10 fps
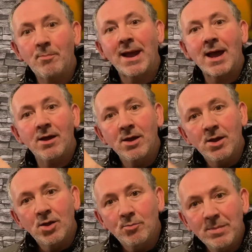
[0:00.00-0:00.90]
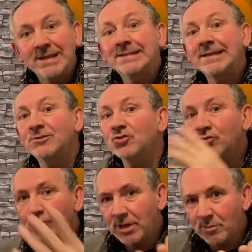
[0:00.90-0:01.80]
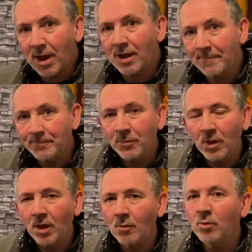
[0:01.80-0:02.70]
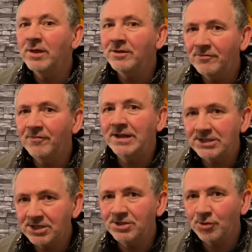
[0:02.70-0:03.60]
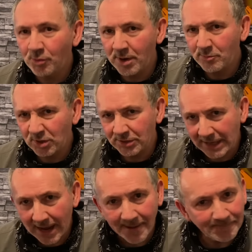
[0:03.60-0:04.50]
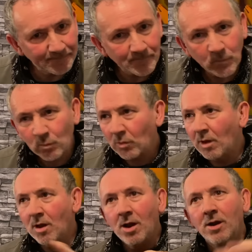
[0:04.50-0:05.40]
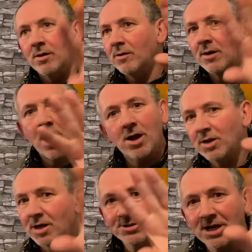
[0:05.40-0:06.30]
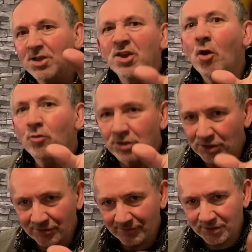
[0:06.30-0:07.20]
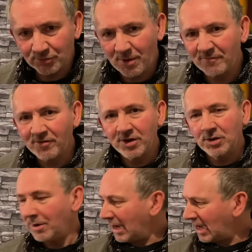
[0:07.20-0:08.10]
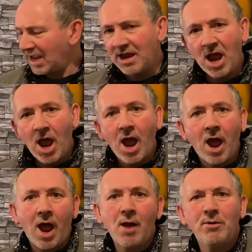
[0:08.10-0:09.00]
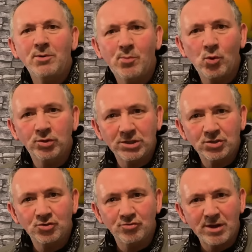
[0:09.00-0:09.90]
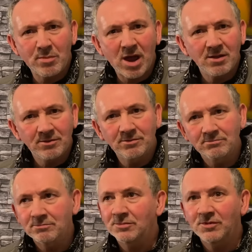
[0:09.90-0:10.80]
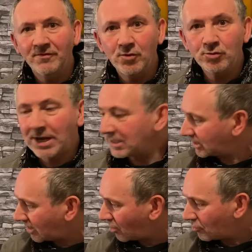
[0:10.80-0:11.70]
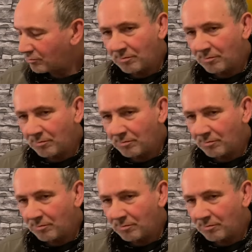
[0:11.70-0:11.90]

about mixing a streamer with vintage equipment, yeah? Now, I'll tell you the origin of this one very quickly. I went and bought this streamer a few days ago,